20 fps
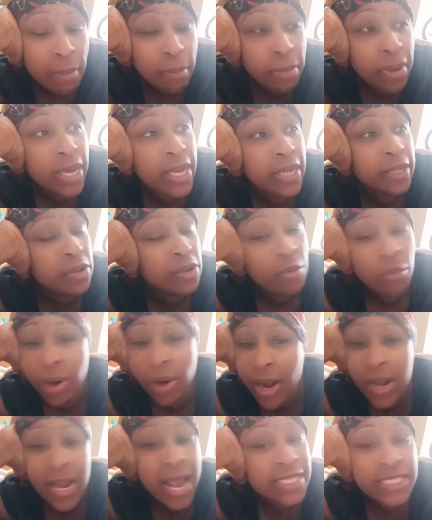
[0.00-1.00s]
but
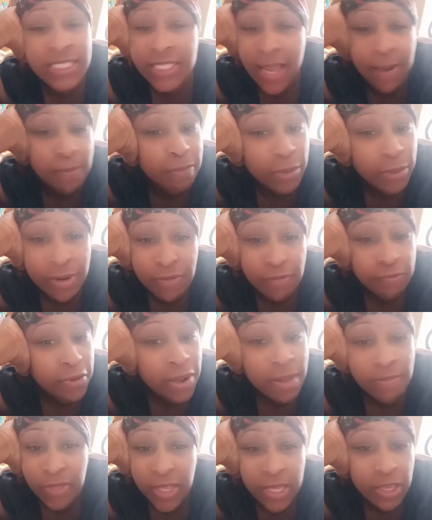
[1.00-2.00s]
we're not separate
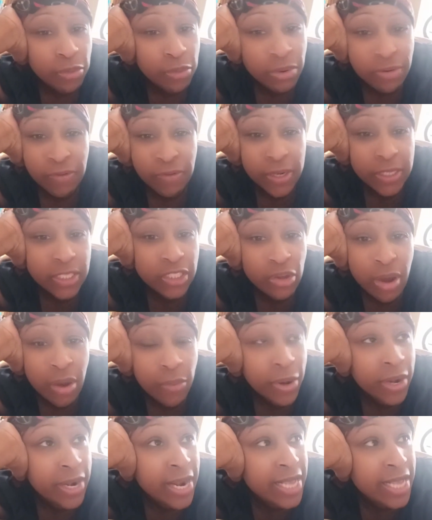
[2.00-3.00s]
from the universe,
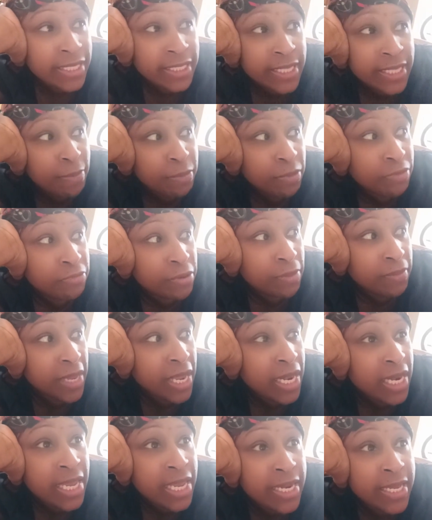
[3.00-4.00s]
y'all. We're not separate from
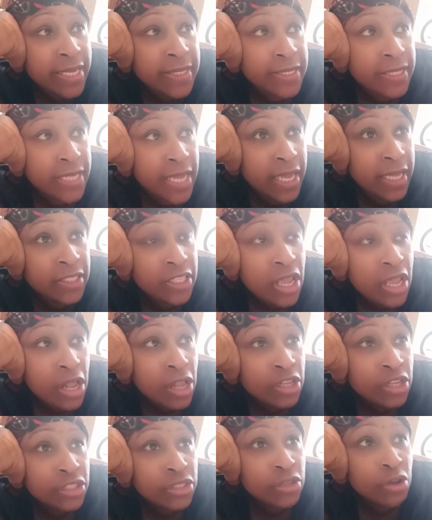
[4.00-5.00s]
any of these things.
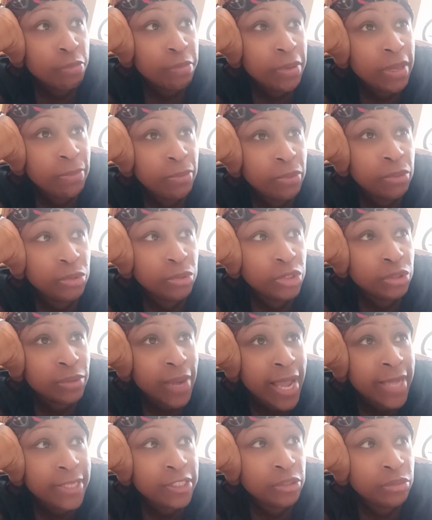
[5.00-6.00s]
So people who
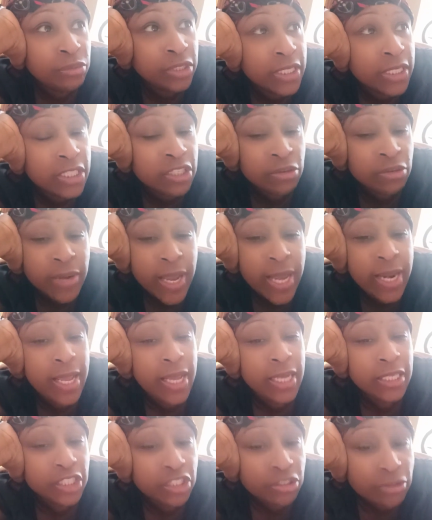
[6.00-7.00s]
try to
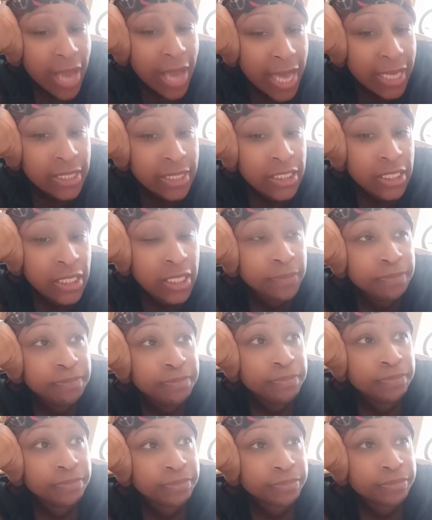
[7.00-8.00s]
discredit astrology,
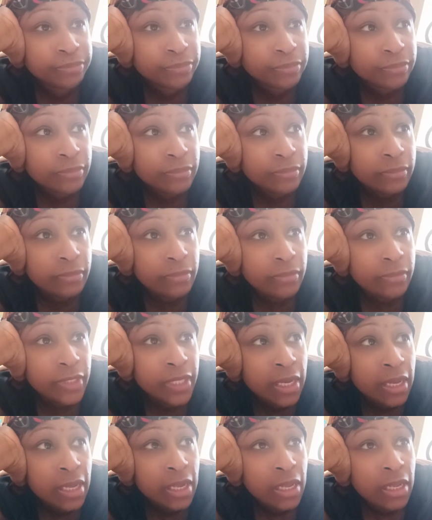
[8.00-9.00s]

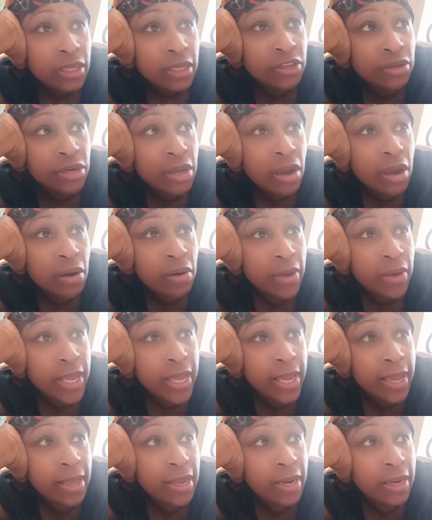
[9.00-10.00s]

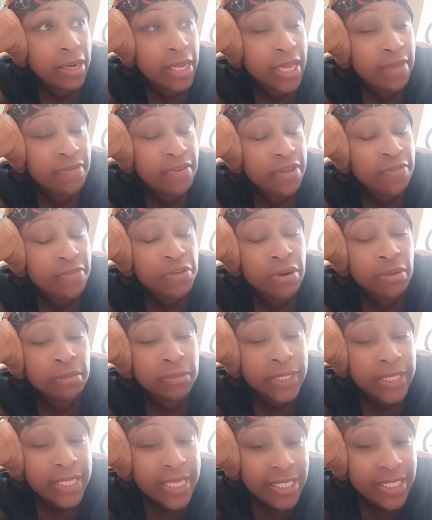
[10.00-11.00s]
and even if you're
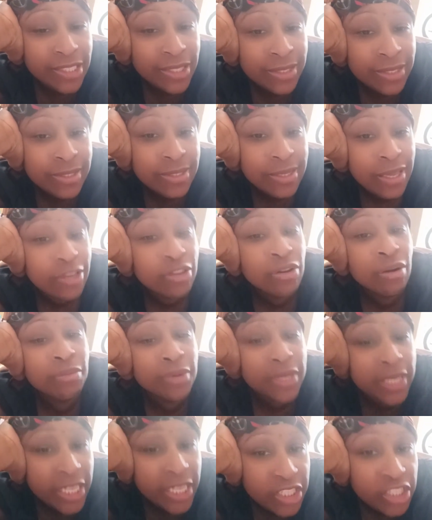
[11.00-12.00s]
religious, your
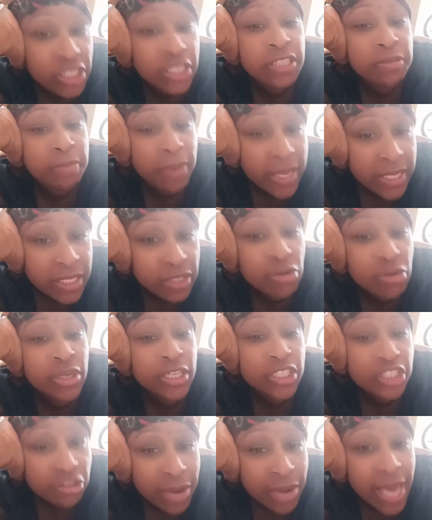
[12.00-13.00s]
religion is based
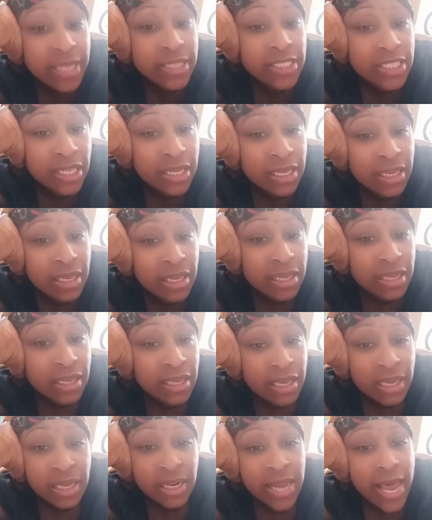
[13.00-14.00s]
on astrology.
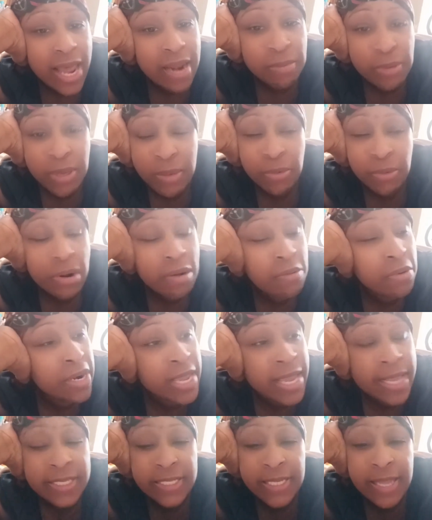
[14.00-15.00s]
And a lot of people don't
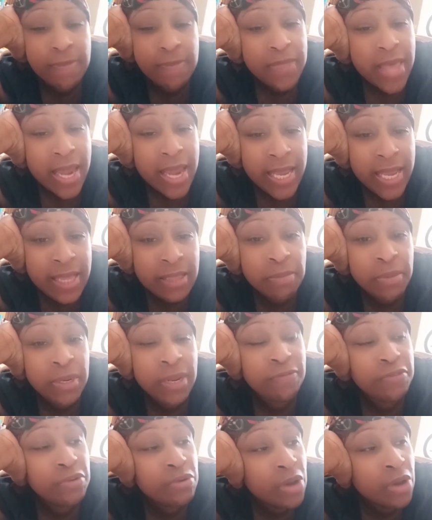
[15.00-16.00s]
want to accept that either.
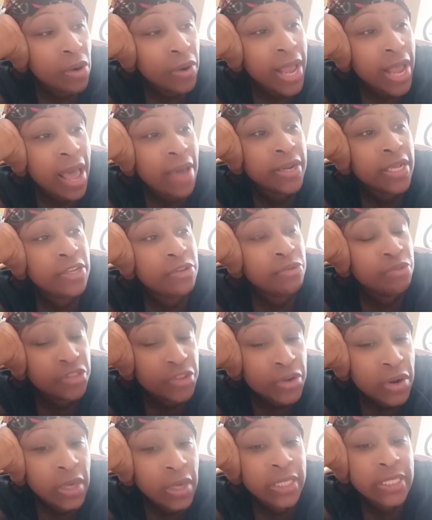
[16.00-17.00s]
But if you go down and you
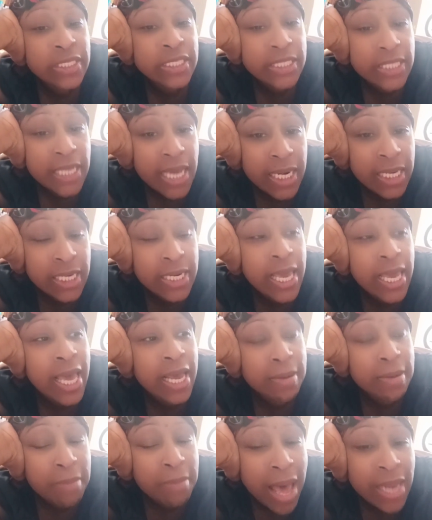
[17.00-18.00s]
thoroughly study the
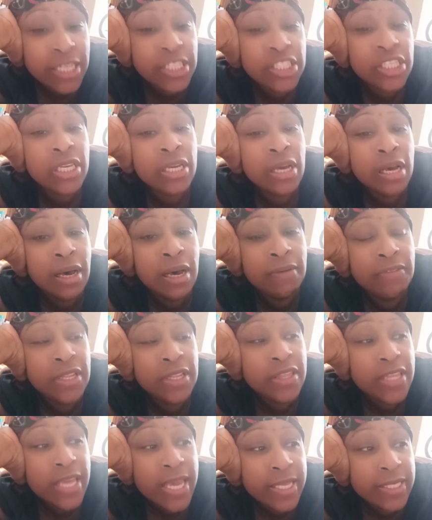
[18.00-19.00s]
etymology of
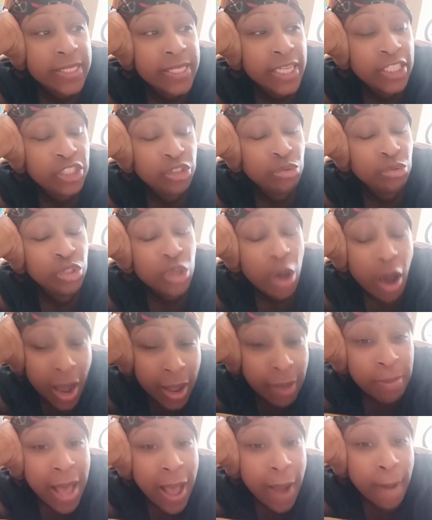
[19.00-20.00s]
the things that you
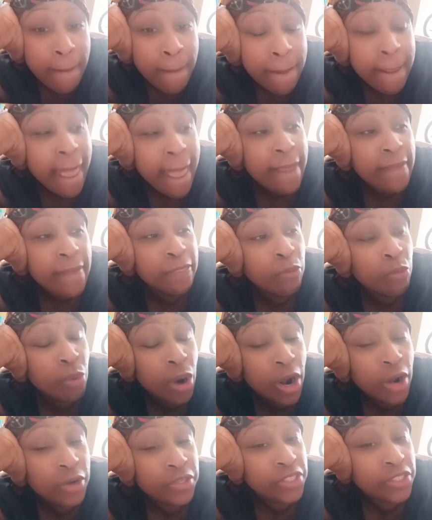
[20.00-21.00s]
talk about, the
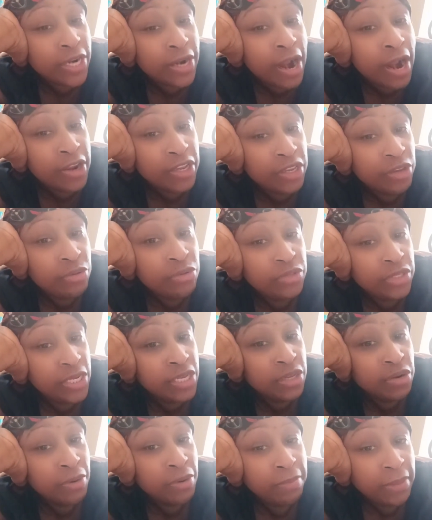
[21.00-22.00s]
words that are used
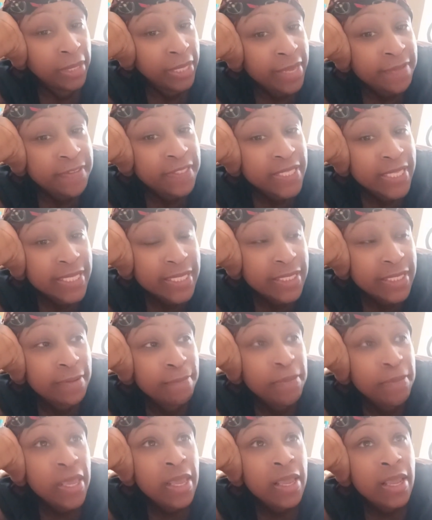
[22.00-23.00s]
in your belief
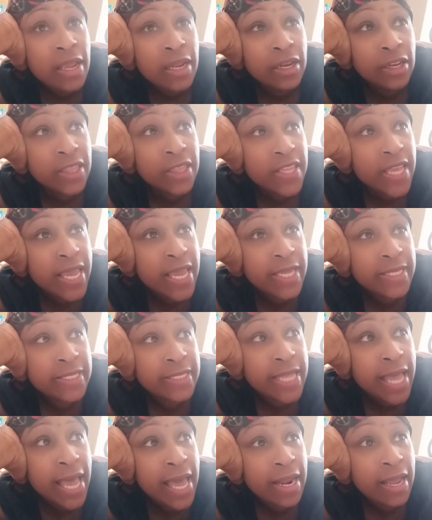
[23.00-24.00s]
system, the
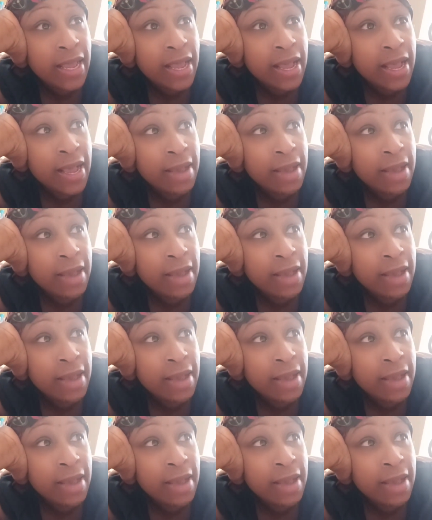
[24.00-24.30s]
things that